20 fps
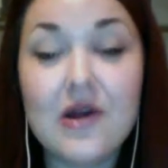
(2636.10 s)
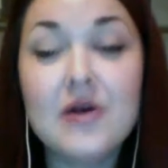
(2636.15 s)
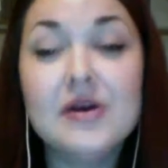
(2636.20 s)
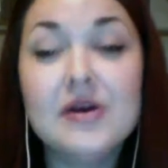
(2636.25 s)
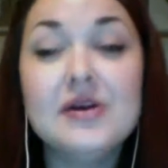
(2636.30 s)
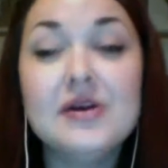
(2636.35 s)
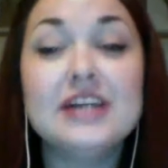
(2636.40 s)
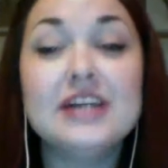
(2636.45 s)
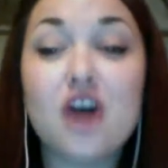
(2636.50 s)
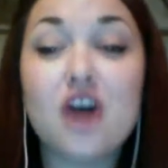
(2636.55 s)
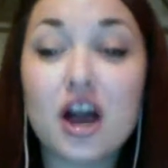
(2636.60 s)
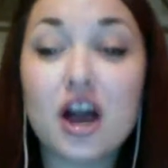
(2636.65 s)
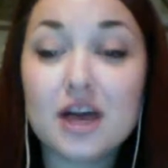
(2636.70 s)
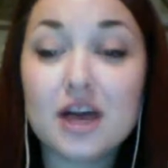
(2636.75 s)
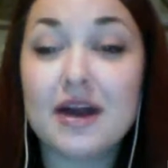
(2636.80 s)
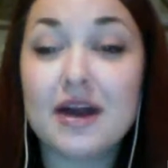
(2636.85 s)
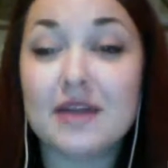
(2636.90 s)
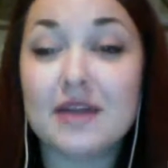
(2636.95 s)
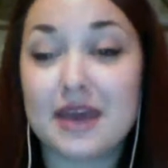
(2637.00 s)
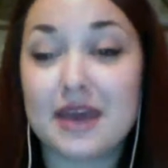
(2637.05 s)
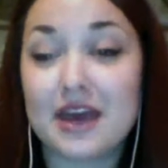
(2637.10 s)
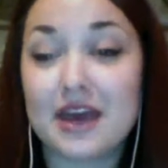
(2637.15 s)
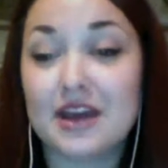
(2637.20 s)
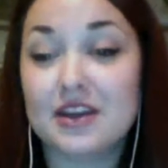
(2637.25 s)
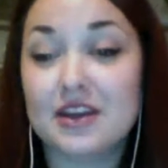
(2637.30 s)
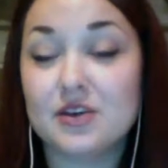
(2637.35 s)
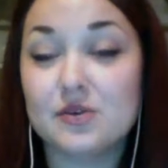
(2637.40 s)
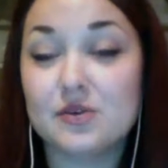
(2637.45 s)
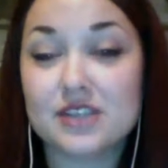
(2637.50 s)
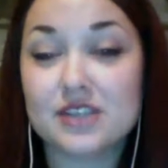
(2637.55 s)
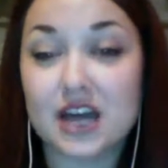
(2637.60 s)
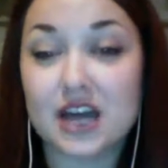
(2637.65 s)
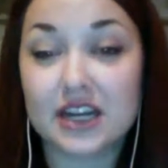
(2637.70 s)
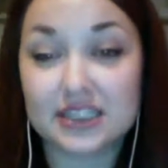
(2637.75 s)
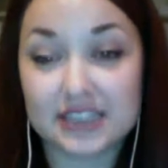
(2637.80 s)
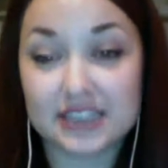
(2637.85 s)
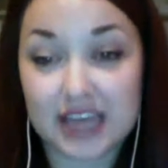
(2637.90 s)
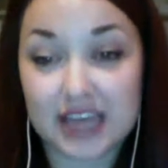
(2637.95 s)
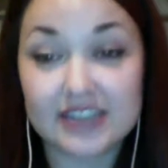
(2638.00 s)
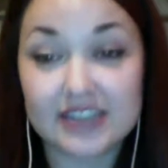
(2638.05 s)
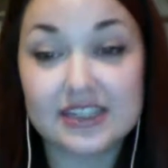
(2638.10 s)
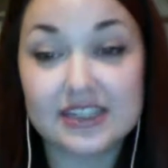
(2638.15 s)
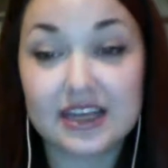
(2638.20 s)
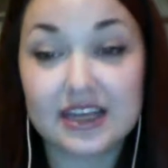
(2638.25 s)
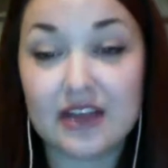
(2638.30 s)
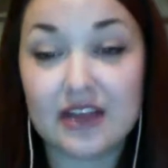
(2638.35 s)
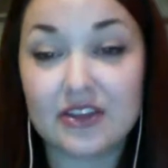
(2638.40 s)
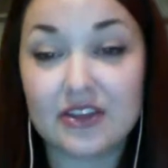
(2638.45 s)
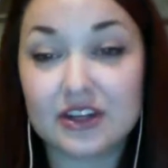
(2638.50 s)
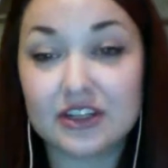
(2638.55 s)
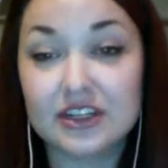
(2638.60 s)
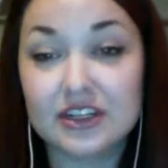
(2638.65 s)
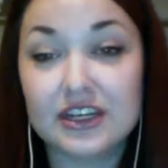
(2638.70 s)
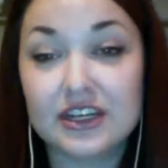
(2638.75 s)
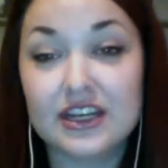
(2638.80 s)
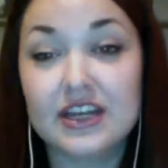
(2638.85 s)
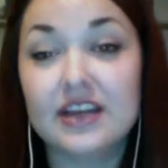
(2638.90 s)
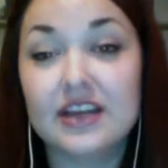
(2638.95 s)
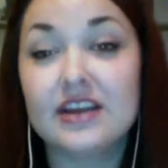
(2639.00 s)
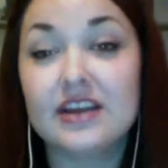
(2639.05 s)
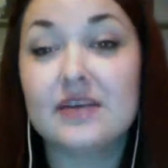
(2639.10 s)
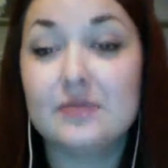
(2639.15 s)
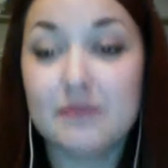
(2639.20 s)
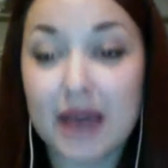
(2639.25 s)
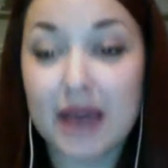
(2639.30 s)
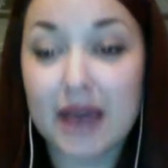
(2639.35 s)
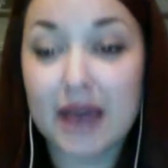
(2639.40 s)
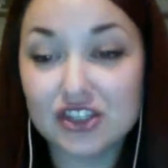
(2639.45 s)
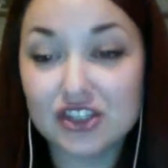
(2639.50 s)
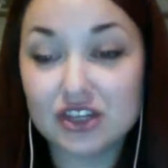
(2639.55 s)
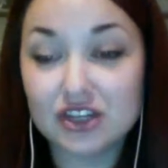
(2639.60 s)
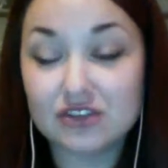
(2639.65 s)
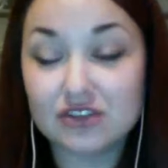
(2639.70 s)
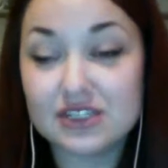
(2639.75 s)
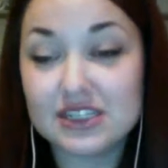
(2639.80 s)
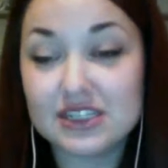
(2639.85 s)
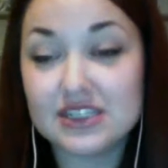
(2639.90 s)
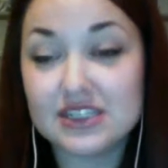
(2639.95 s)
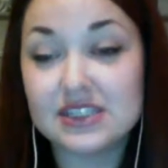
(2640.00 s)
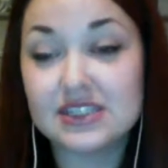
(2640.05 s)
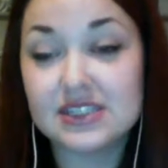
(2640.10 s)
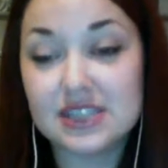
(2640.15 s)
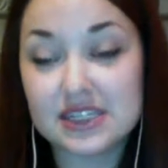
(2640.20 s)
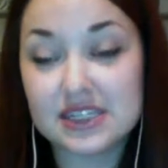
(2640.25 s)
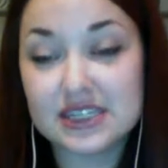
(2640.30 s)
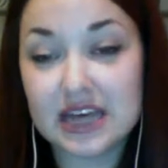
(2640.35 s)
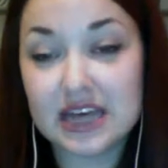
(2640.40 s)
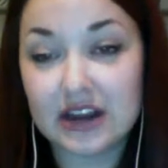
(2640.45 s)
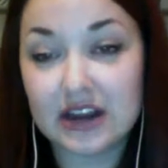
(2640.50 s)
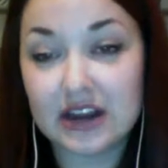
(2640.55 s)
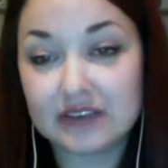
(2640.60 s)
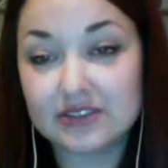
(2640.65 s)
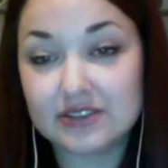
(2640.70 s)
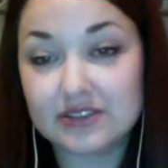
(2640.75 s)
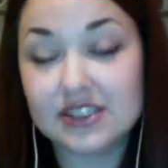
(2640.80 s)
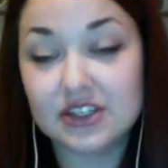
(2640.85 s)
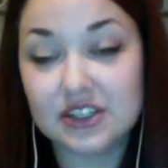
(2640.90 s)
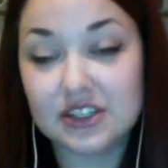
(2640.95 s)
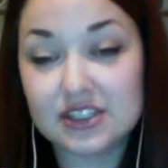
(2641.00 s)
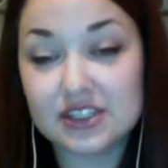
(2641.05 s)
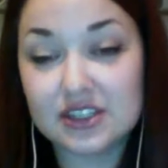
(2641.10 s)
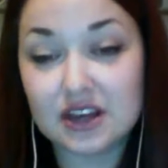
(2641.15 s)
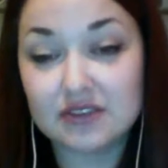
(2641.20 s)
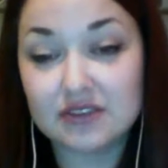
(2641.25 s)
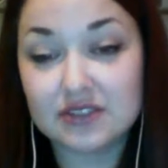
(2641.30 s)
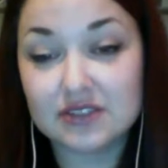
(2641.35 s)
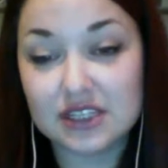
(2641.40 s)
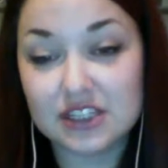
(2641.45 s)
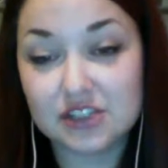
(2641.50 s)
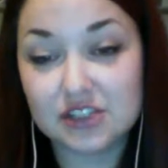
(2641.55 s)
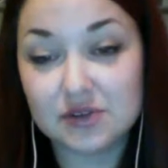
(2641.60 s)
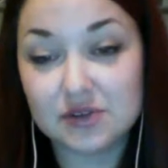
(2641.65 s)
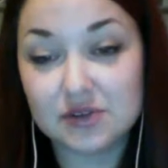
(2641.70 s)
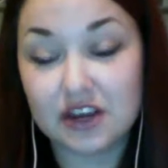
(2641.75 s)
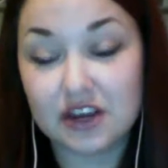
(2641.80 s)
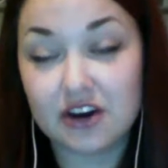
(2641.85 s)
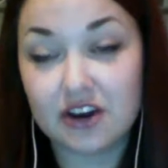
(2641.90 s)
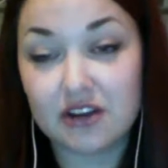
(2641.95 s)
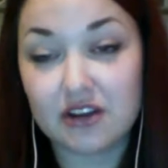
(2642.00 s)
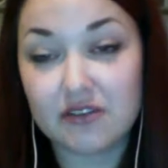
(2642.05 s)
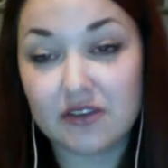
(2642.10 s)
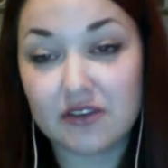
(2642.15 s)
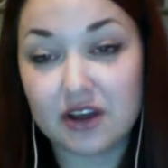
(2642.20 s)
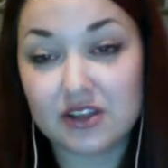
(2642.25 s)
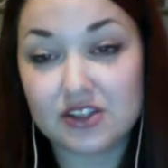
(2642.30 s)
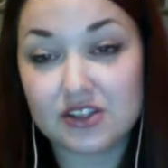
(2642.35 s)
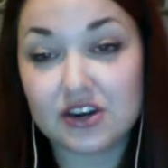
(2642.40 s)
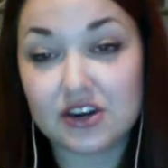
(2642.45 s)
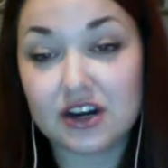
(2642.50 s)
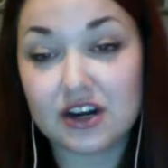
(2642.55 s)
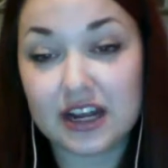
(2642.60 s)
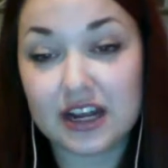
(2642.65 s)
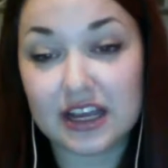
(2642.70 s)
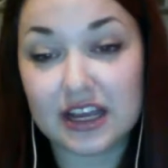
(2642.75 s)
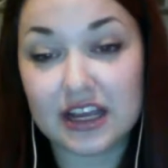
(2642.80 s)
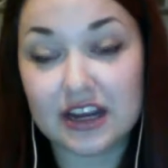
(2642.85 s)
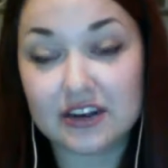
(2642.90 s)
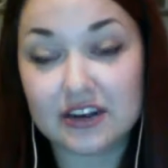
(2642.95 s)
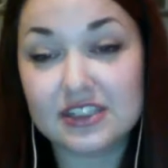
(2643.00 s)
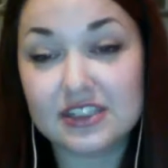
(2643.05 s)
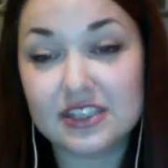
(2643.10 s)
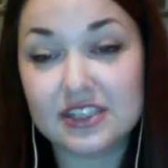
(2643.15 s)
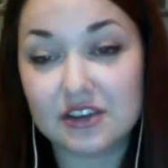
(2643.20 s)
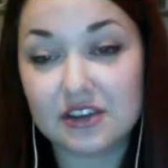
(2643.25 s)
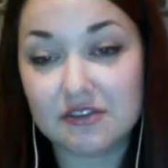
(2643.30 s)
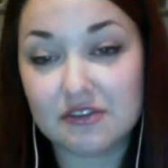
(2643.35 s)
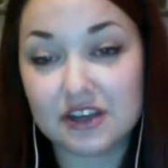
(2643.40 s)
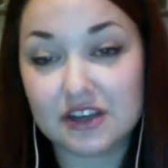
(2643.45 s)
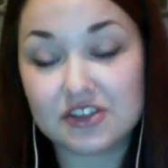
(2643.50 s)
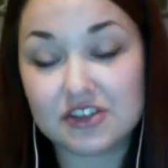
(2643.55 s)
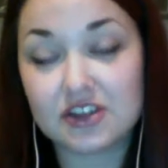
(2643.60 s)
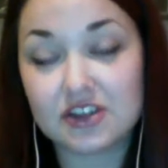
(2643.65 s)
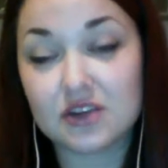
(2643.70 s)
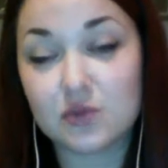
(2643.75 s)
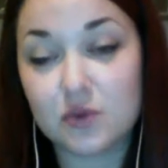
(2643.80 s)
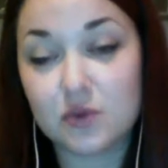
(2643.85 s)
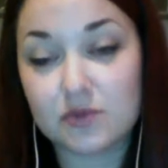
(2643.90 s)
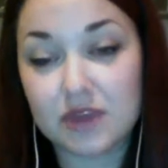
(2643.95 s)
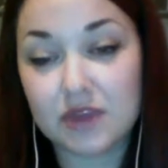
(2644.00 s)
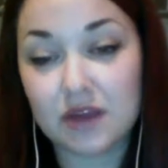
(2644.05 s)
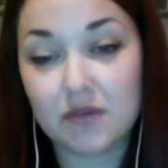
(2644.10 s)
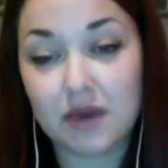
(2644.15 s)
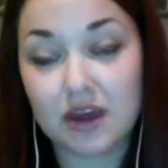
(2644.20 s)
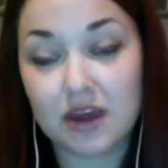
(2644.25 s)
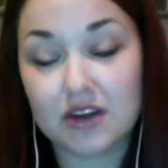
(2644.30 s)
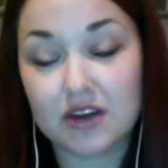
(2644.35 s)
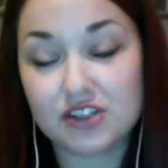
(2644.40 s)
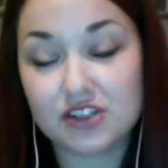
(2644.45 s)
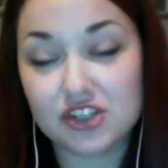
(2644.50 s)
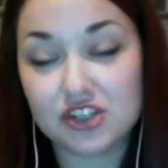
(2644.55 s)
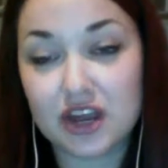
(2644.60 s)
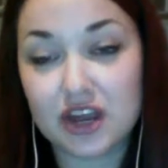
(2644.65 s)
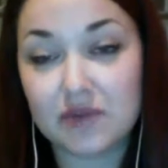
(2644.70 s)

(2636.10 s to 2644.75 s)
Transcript: And talk about a man who's got his head together. Matt Jones needs to sit down and have a serious conversation with Arian Foster, and I guarantee you Foster can whip that man into shape,